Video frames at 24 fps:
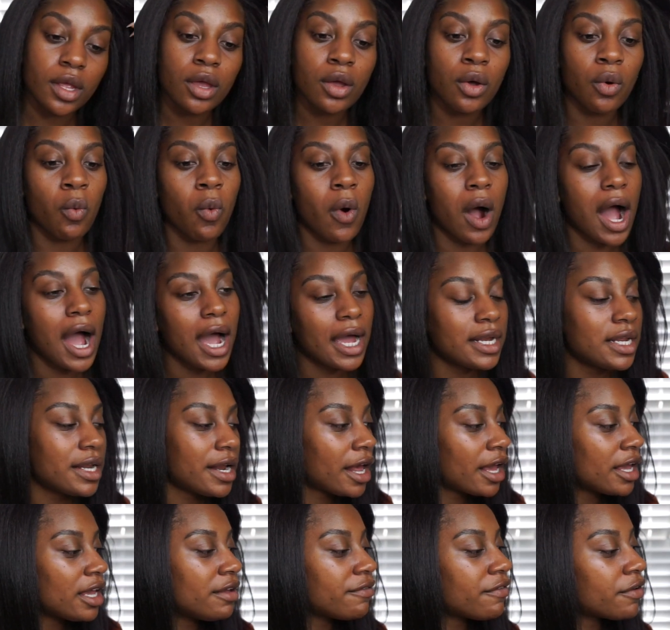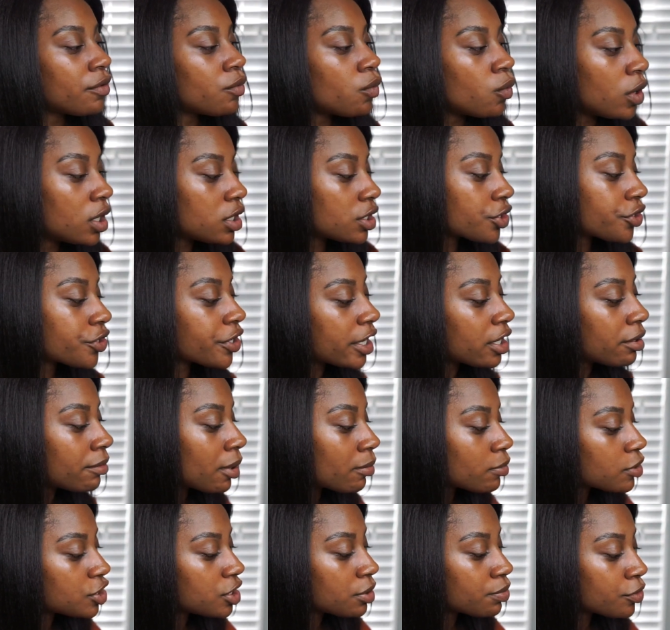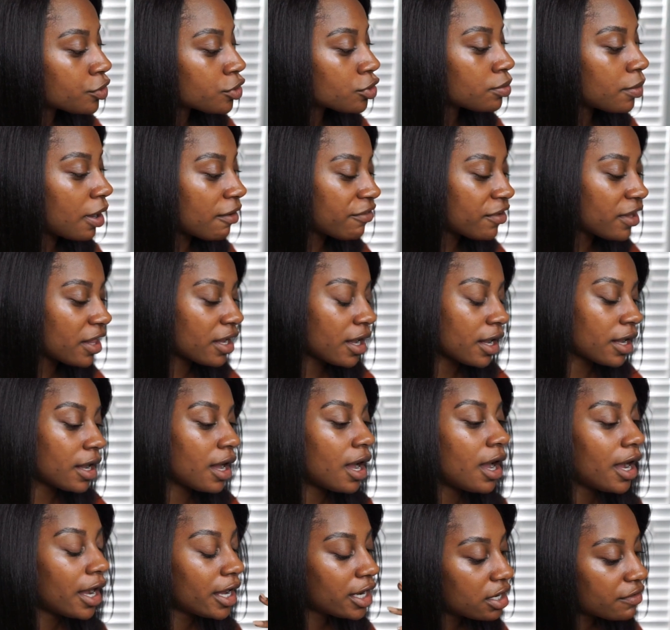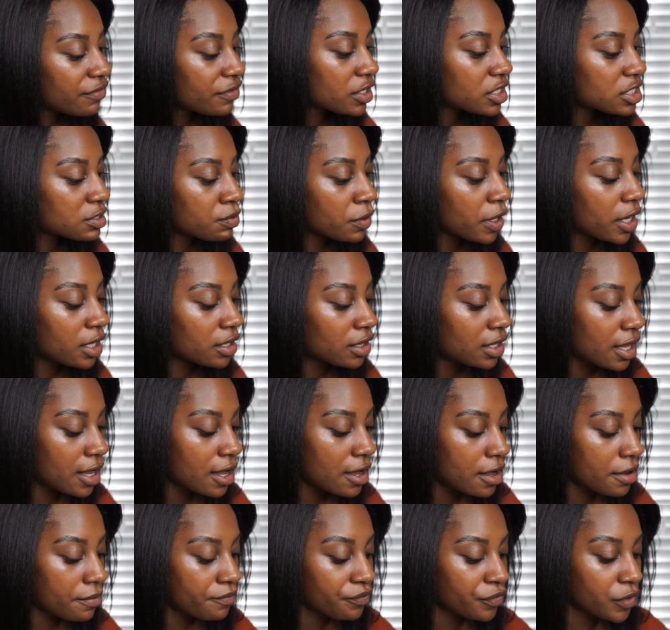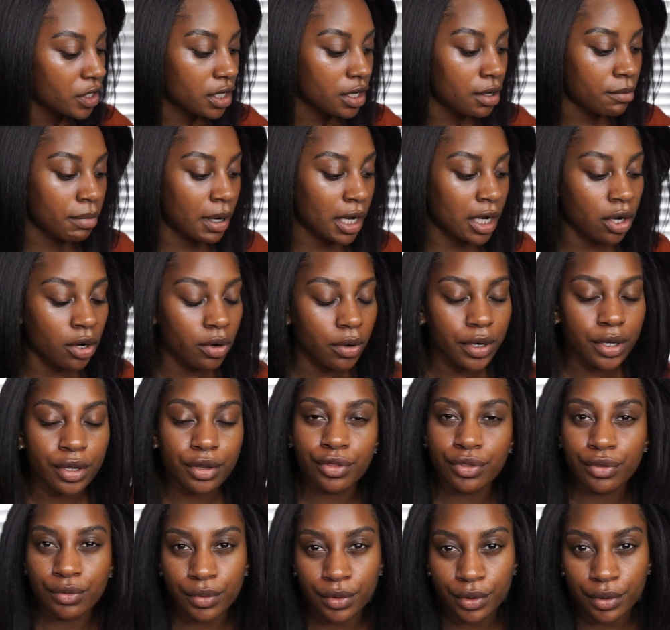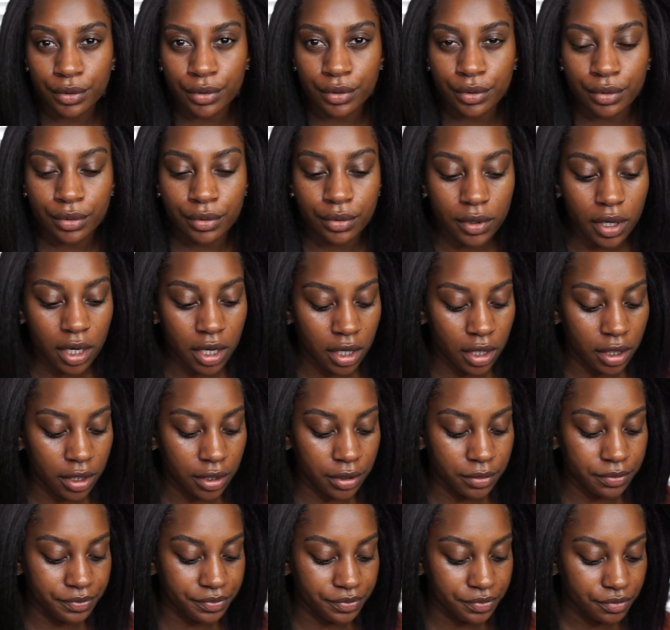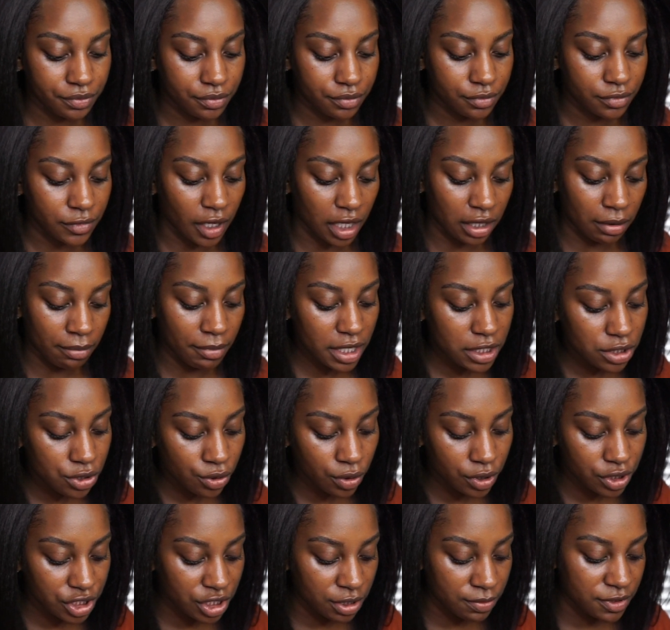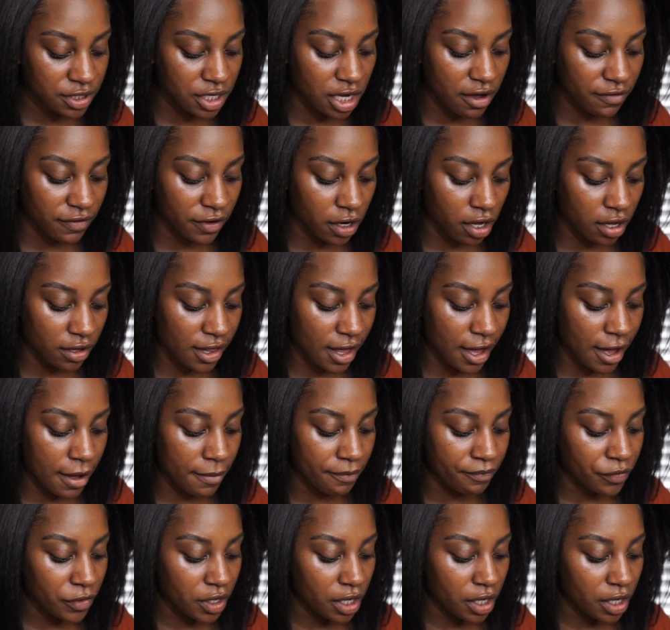why did I even want to create a membership group? I feel like I kind of explained that by going through like the mentorship stuff and all that.